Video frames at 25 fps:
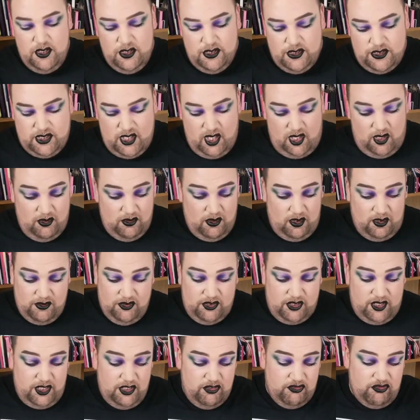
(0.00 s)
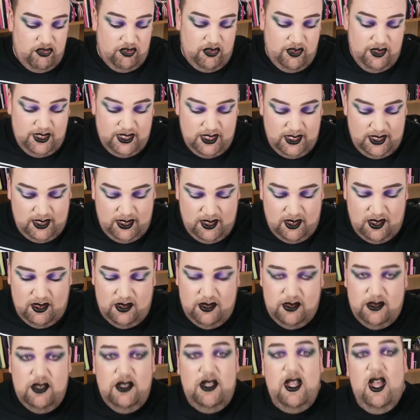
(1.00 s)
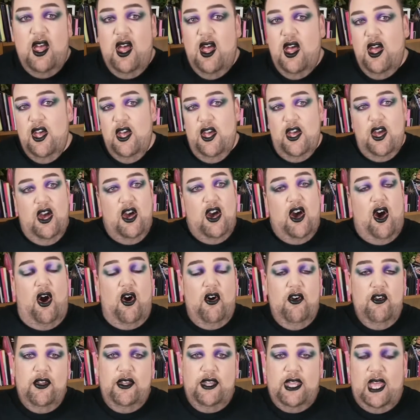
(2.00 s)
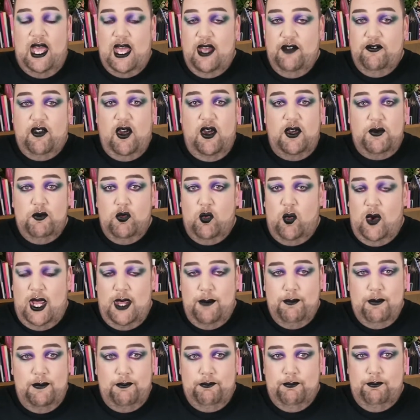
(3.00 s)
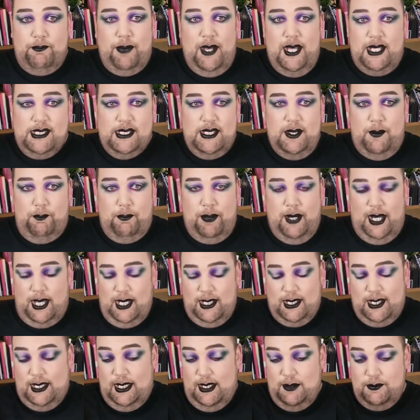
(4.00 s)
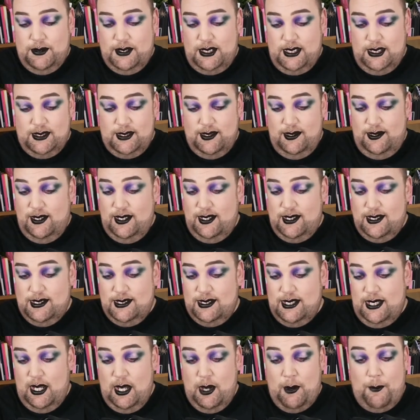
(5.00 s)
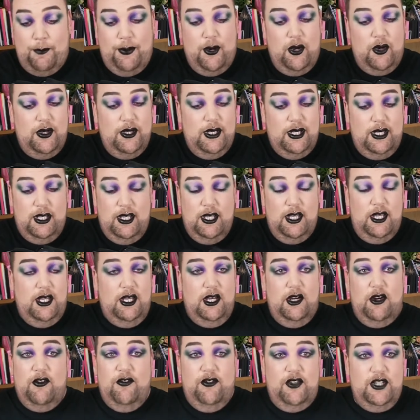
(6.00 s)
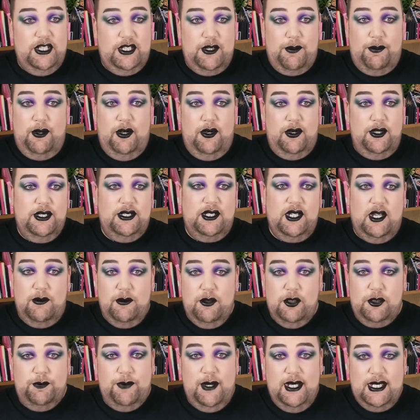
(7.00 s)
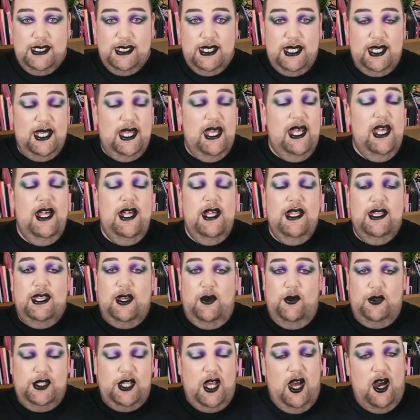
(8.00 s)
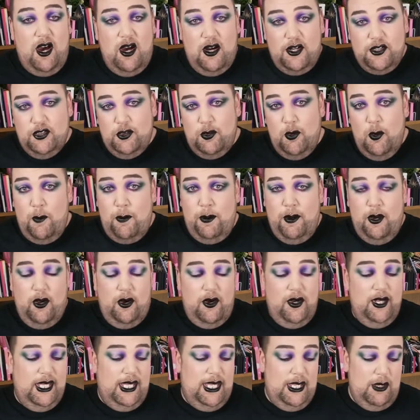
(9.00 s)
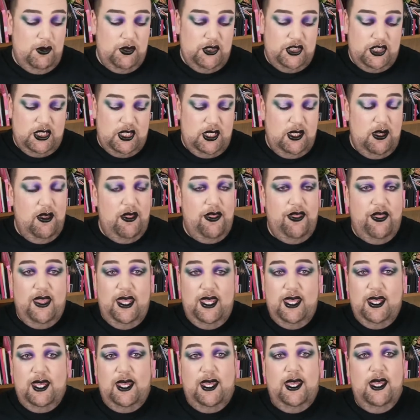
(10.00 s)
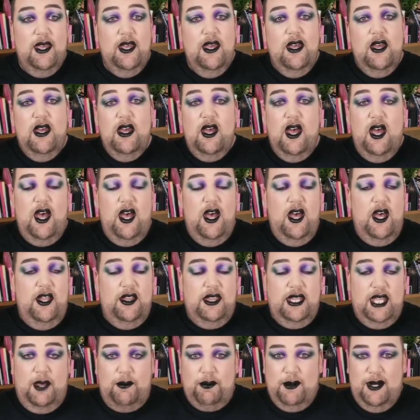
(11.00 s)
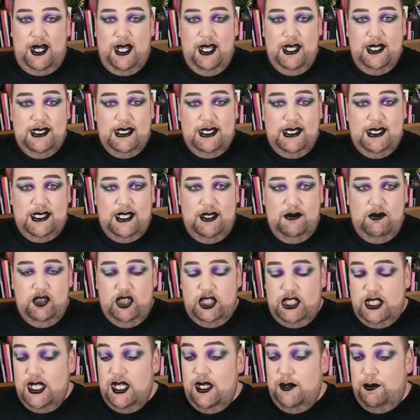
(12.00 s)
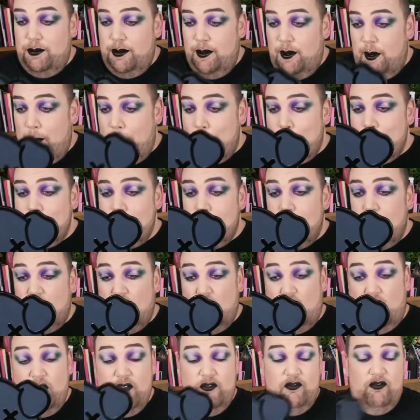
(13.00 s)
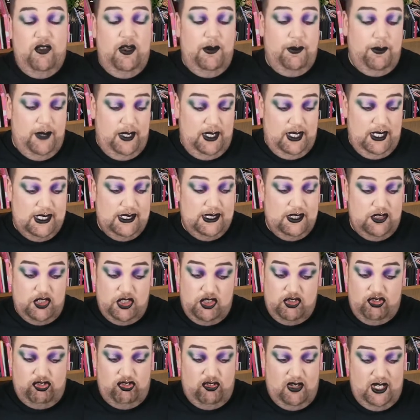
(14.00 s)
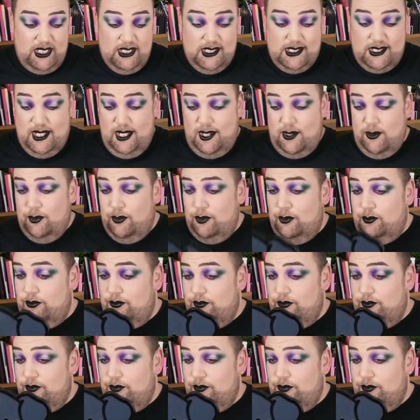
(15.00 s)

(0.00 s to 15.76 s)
So I'm just going to try the. I have got way better black lipsticks than this. Others apply so much better. That was hard to apply. It was too thick. The applicator seemed cheap. I'm ripping this to shreds now.